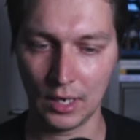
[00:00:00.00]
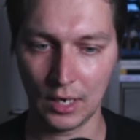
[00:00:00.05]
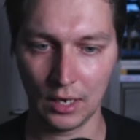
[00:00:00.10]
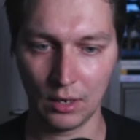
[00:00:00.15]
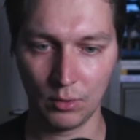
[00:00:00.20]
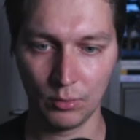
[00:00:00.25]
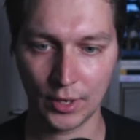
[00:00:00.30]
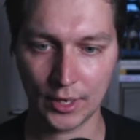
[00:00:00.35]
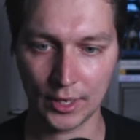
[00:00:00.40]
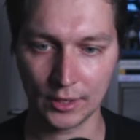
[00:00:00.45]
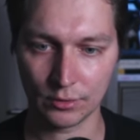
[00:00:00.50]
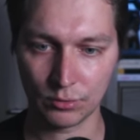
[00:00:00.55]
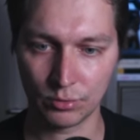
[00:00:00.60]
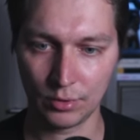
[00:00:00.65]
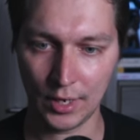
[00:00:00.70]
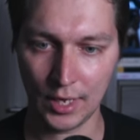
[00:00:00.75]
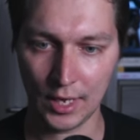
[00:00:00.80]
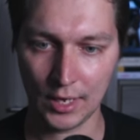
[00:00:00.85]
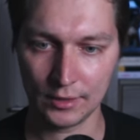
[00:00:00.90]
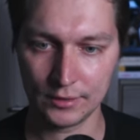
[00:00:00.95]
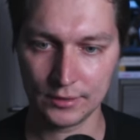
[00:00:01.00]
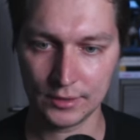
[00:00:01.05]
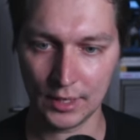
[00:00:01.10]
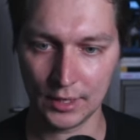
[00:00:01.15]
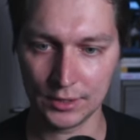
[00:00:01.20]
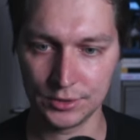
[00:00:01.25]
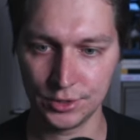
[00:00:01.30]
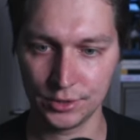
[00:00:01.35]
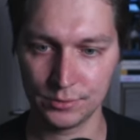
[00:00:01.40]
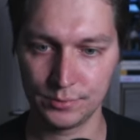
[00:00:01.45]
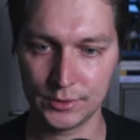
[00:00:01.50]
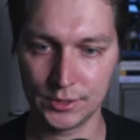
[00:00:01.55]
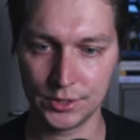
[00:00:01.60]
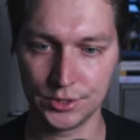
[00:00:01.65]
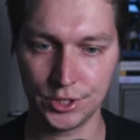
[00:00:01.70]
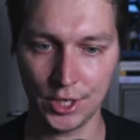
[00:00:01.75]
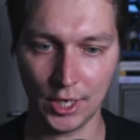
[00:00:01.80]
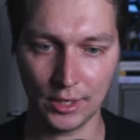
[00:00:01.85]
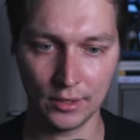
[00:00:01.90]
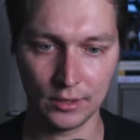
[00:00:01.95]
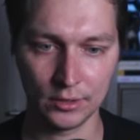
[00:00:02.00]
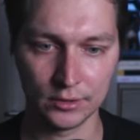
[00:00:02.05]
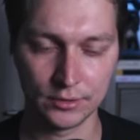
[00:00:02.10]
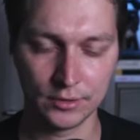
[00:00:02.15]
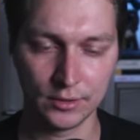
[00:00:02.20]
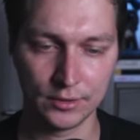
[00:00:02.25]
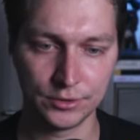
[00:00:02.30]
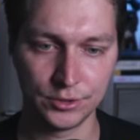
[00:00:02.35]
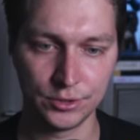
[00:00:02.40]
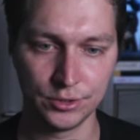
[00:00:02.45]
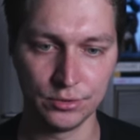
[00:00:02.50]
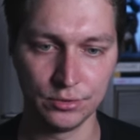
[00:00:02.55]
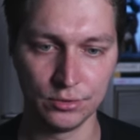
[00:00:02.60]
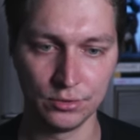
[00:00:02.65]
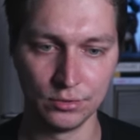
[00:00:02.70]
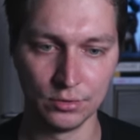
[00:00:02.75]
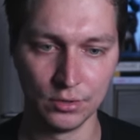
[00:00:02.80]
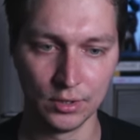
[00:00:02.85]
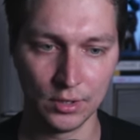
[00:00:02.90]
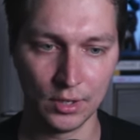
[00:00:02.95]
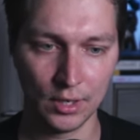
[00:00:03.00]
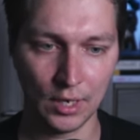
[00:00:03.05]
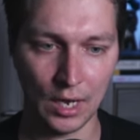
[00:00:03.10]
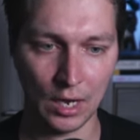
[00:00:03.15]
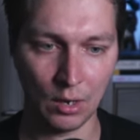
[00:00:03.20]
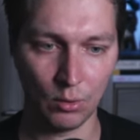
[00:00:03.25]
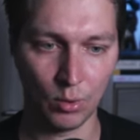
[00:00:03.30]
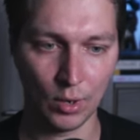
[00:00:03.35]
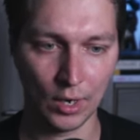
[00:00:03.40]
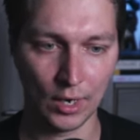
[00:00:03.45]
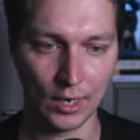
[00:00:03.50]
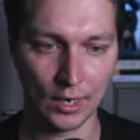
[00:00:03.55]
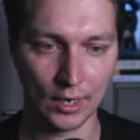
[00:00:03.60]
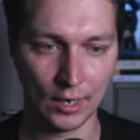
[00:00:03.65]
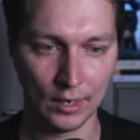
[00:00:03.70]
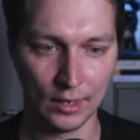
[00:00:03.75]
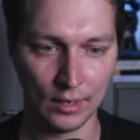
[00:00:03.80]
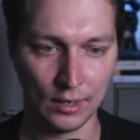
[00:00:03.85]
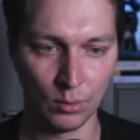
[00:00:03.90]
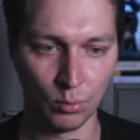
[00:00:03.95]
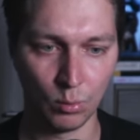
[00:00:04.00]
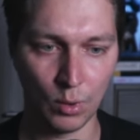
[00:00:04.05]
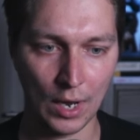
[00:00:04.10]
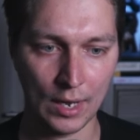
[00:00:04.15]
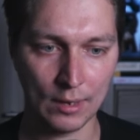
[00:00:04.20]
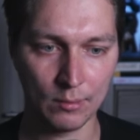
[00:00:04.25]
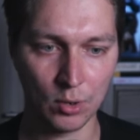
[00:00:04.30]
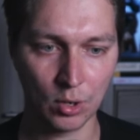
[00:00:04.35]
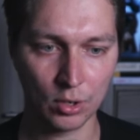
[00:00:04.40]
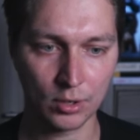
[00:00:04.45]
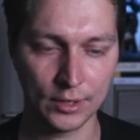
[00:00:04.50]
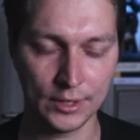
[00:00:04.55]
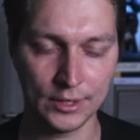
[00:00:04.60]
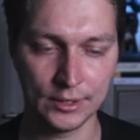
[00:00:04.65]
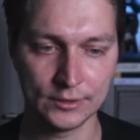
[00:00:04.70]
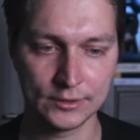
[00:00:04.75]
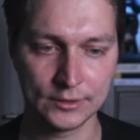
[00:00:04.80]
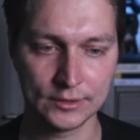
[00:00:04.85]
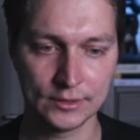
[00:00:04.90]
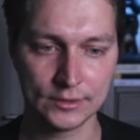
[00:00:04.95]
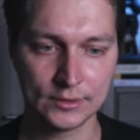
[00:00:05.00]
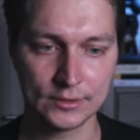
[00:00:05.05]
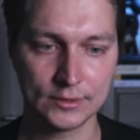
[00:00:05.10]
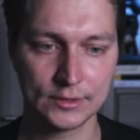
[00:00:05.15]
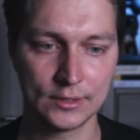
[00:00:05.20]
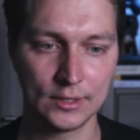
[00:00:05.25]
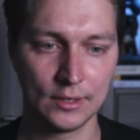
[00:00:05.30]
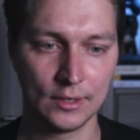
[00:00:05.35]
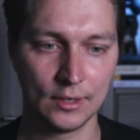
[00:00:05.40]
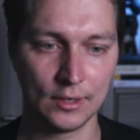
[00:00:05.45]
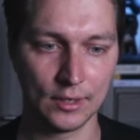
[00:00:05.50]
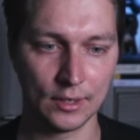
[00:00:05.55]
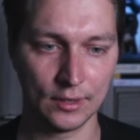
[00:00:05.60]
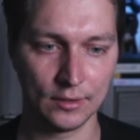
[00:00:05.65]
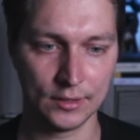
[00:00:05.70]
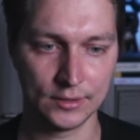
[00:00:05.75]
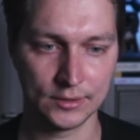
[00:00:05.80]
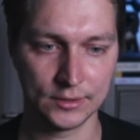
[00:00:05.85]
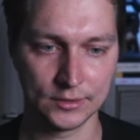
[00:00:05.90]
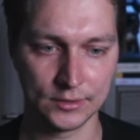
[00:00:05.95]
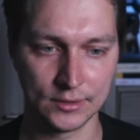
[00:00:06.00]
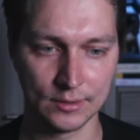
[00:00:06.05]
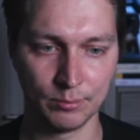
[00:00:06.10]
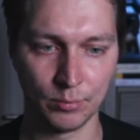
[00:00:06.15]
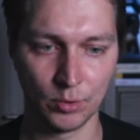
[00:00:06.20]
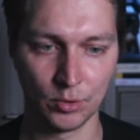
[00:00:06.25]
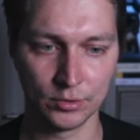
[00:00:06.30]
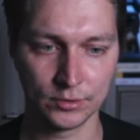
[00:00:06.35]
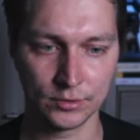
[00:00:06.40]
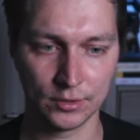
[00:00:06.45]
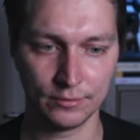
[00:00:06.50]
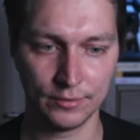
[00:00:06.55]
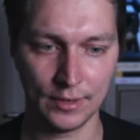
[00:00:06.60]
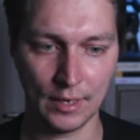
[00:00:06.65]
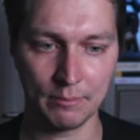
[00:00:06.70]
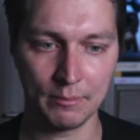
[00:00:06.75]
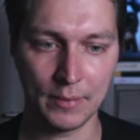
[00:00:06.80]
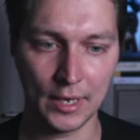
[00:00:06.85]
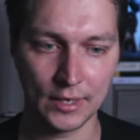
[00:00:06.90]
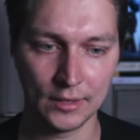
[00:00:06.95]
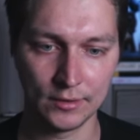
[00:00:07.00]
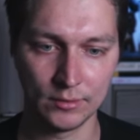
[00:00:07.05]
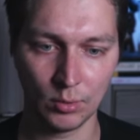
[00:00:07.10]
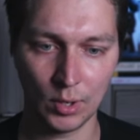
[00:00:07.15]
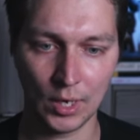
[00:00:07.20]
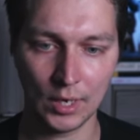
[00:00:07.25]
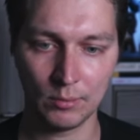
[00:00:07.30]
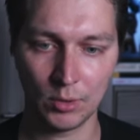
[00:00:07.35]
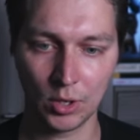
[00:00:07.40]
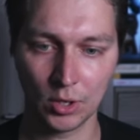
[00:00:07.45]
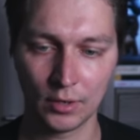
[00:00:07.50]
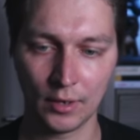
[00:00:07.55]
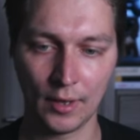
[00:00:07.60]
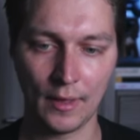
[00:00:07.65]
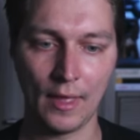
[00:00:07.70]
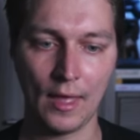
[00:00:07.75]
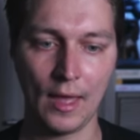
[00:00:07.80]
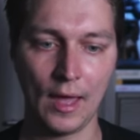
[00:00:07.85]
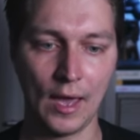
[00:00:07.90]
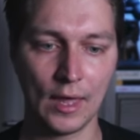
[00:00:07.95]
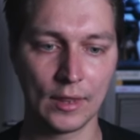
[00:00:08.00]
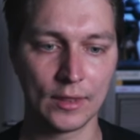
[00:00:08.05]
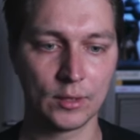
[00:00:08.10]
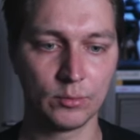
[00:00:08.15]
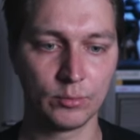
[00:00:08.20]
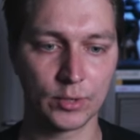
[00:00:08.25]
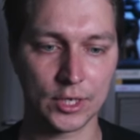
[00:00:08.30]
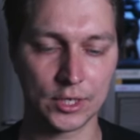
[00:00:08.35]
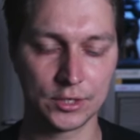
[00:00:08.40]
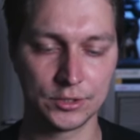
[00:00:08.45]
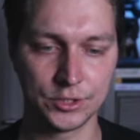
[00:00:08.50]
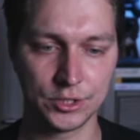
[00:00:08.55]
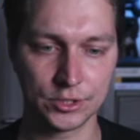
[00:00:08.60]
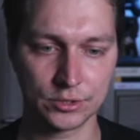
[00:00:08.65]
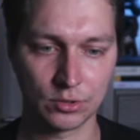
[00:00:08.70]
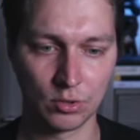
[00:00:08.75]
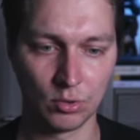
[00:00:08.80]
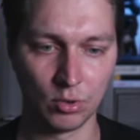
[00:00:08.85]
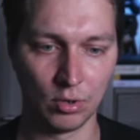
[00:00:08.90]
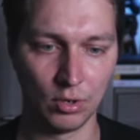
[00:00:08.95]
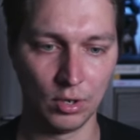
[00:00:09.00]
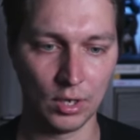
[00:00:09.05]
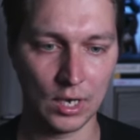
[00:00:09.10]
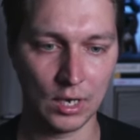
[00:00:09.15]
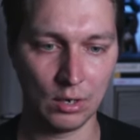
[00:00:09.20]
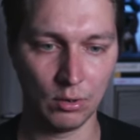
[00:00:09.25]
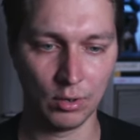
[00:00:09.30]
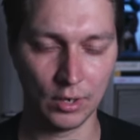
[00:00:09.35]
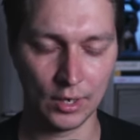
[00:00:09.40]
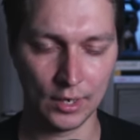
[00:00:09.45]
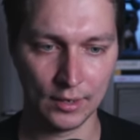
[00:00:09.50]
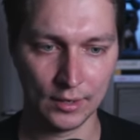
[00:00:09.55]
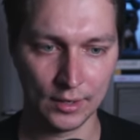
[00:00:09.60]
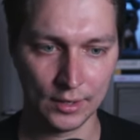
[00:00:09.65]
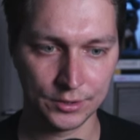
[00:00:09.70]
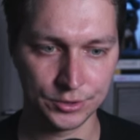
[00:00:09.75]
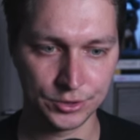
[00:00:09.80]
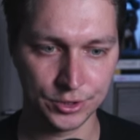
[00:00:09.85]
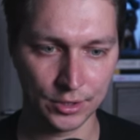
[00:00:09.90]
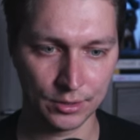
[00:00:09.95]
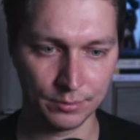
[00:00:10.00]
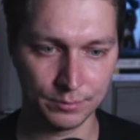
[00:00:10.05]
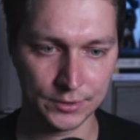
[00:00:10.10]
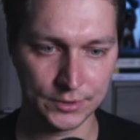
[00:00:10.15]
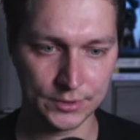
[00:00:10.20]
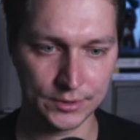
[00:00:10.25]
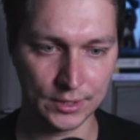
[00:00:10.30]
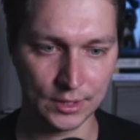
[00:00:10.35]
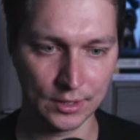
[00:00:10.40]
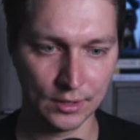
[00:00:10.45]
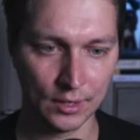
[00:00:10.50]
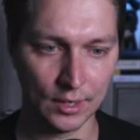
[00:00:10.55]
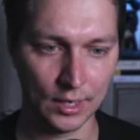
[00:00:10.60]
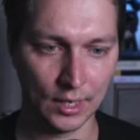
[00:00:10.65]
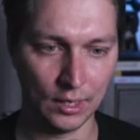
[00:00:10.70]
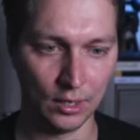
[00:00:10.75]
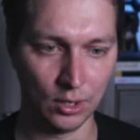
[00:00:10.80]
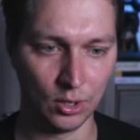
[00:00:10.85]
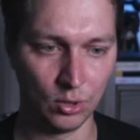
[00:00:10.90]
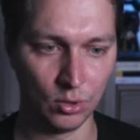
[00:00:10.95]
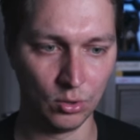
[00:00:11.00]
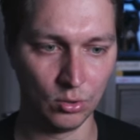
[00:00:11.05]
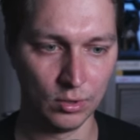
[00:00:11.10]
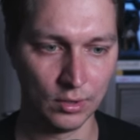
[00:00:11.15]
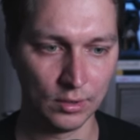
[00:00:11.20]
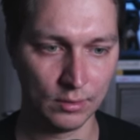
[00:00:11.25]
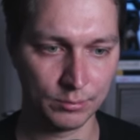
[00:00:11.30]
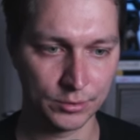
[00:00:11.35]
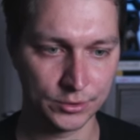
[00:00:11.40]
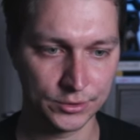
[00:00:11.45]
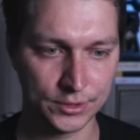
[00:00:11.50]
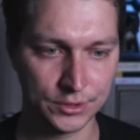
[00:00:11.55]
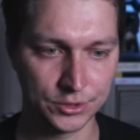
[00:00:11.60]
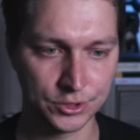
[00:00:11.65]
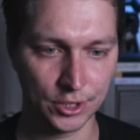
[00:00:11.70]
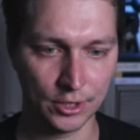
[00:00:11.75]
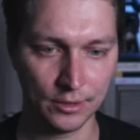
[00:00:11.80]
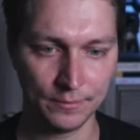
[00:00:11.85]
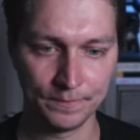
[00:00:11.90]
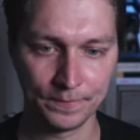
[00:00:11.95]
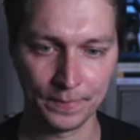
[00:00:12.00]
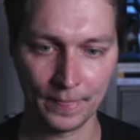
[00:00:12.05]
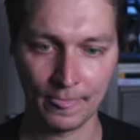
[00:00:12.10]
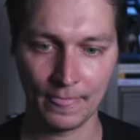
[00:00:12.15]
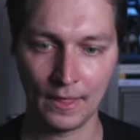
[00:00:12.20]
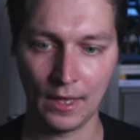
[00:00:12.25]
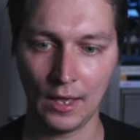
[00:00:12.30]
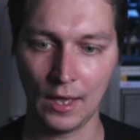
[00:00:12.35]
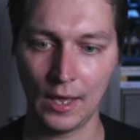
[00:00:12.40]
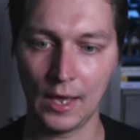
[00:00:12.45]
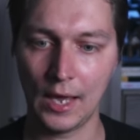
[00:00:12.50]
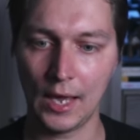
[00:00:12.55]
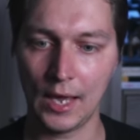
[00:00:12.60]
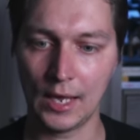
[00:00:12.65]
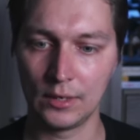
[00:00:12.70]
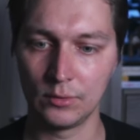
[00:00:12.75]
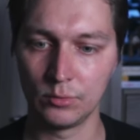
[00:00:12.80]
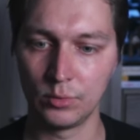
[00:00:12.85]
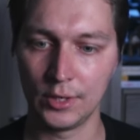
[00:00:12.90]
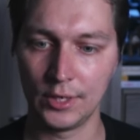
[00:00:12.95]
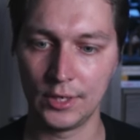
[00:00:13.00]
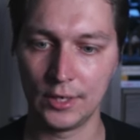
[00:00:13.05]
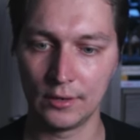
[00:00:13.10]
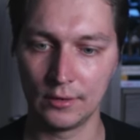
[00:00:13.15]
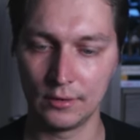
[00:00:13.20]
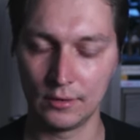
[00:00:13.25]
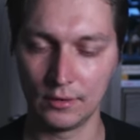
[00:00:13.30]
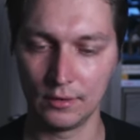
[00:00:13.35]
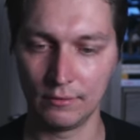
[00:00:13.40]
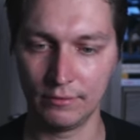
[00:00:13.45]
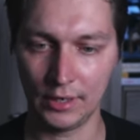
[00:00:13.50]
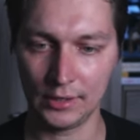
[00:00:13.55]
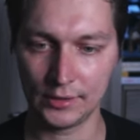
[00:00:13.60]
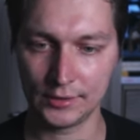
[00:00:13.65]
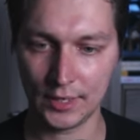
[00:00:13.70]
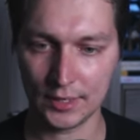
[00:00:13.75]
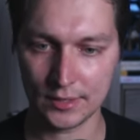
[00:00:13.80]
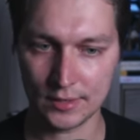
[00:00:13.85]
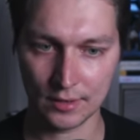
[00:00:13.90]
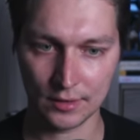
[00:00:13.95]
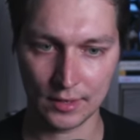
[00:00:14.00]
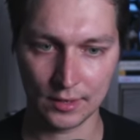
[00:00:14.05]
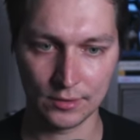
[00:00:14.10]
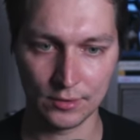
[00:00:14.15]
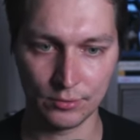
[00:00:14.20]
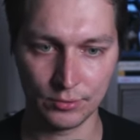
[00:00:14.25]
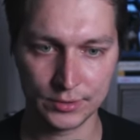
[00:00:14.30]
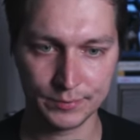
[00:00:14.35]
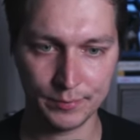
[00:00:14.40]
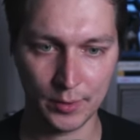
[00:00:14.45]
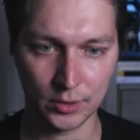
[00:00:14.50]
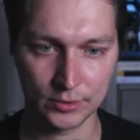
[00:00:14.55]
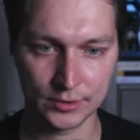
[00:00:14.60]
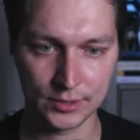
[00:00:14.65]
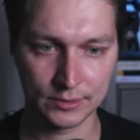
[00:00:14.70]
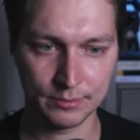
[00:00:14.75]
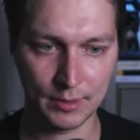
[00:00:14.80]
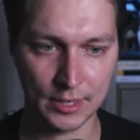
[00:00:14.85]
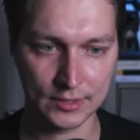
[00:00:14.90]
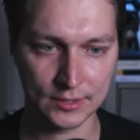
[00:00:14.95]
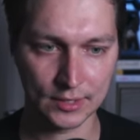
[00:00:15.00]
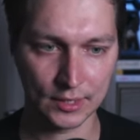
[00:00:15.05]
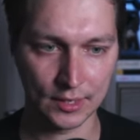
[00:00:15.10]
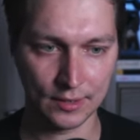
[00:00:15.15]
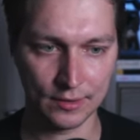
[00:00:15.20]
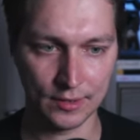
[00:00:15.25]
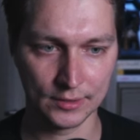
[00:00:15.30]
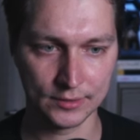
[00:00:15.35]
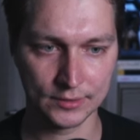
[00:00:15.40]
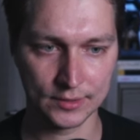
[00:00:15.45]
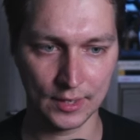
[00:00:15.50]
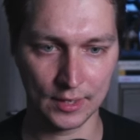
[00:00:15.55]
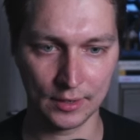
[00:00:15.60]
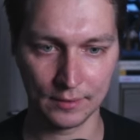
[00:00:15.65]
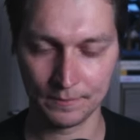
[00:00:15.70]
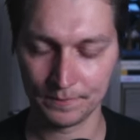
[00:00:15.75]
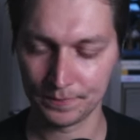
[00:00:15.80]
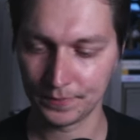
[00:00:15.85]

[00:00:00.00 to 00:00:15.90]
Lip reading: we can create a gRPC channel to our WireMock instance. This is the port of embedded WireMock. And then we can just call our gRPC hello procedure, and we validating that the response is basically this thing.